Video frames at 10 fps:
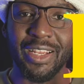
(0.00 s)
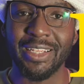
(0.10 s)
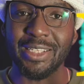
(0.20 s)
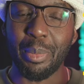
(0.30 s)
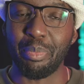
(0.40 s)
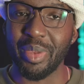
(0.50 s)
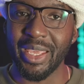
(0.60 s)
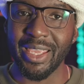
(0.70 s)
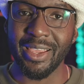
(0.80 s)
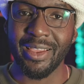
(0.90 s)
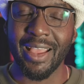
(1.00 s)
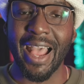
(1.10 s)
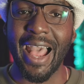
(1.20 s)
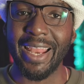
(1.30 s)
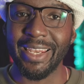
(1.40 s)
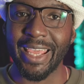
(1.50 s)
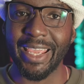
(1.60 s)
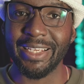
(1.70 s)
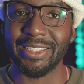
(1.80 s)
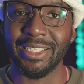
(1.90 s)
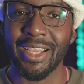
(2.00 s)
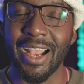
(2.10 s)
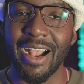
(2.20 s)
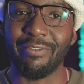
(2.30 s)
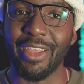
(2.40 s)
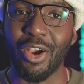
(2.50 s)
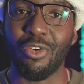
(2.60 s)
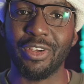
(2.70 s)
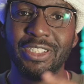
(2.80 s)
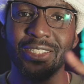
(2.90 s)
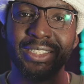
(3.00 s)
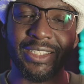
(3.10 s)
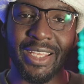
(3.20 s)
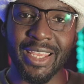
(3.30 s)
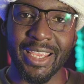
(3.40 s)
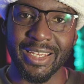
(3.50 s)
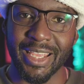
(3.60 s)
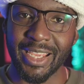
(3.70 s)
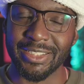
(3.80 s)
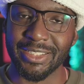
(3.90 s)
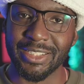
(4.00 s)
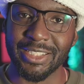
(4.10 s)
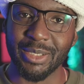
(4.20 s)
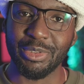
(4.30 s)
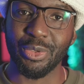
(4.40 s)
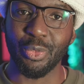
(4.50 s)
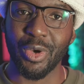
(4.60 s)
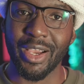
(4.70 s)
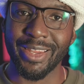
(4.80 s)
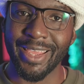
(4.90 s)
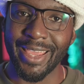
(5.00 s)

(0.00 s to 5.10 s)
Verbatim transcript: the letter B and H have their origins in the ancient Egyptian word